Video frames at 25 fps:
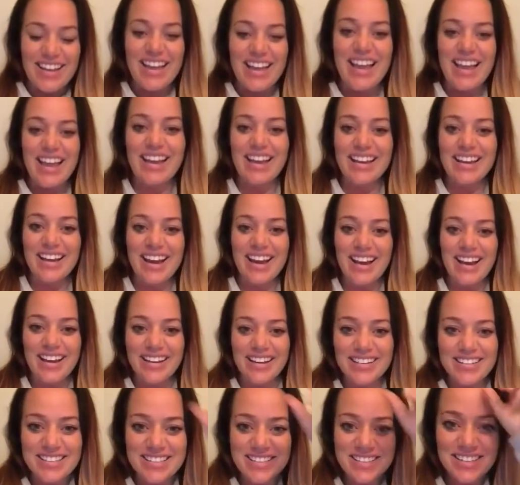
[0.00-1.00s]
Hey,
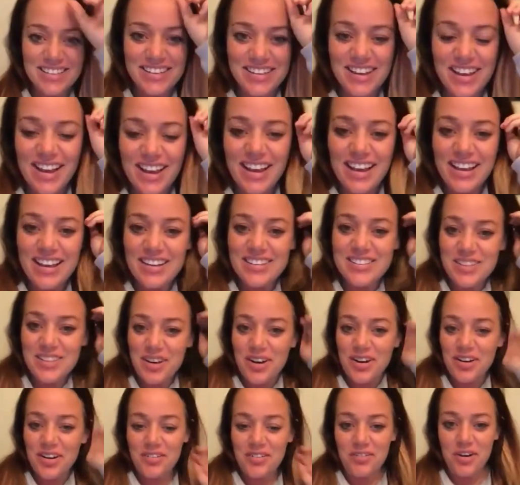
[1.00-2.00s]
guys. So,
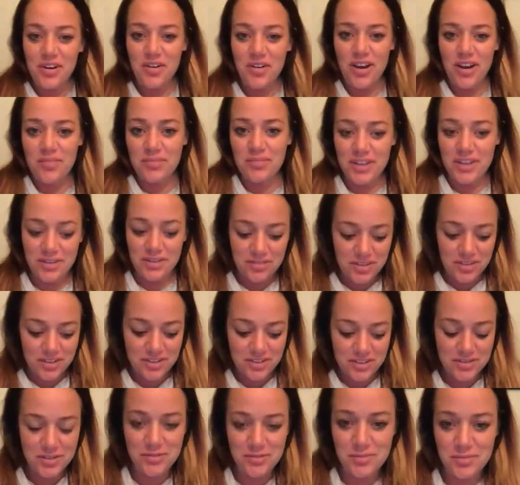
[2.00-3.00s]
whoa, I'm like really
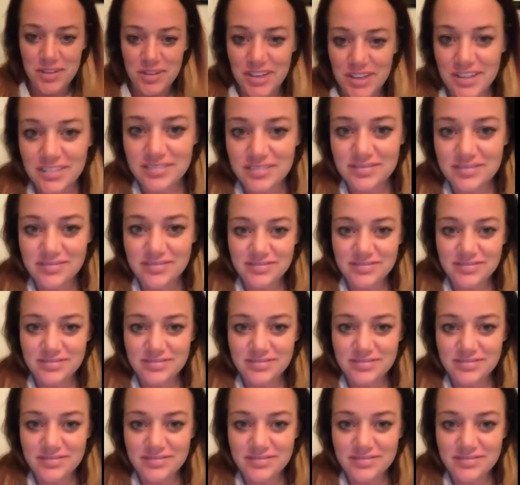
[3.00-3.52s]
zoomed in.